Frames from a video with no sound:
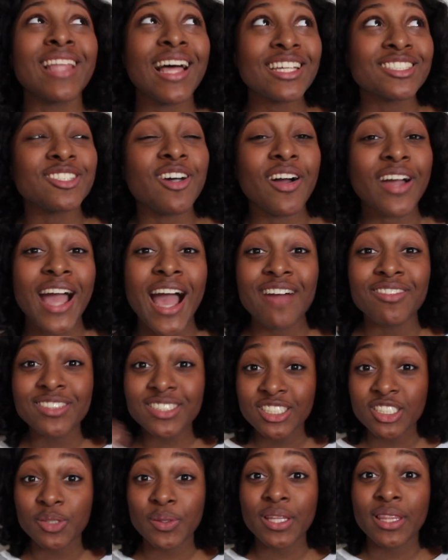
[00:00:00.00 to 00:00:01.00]
The last song, I
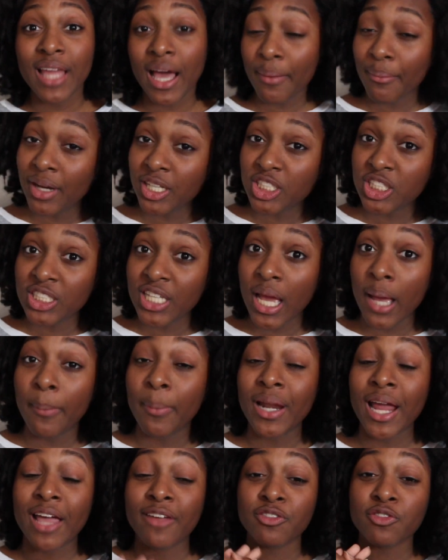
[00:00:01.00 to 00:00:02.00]
haven't listened to it that much yet,
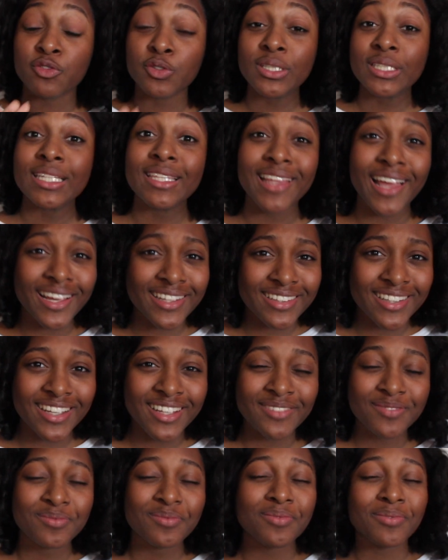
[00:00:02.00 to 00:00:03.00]
but I really liked
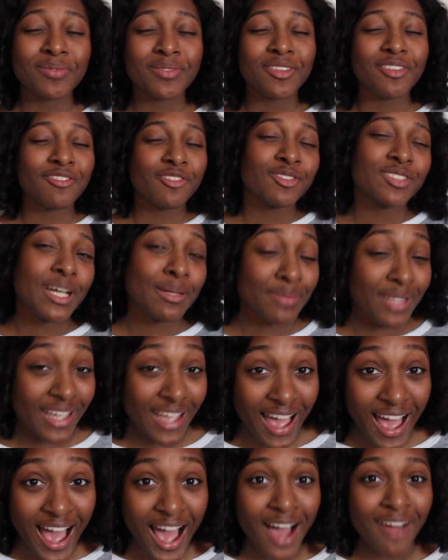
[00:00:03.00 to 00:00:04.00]
it the few times I
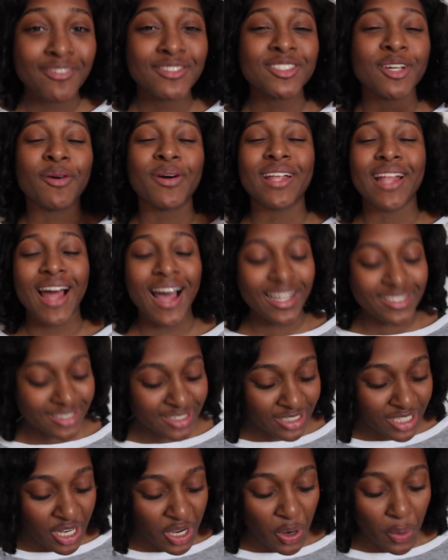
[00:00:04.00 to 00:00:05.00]
have, so it has
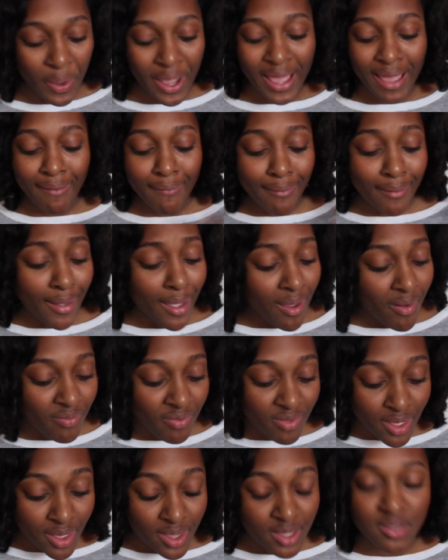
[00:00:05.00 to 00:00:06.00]
to go
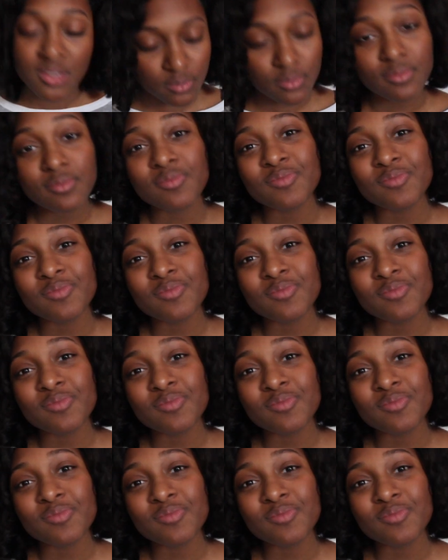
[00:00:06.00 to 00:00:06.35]
And this.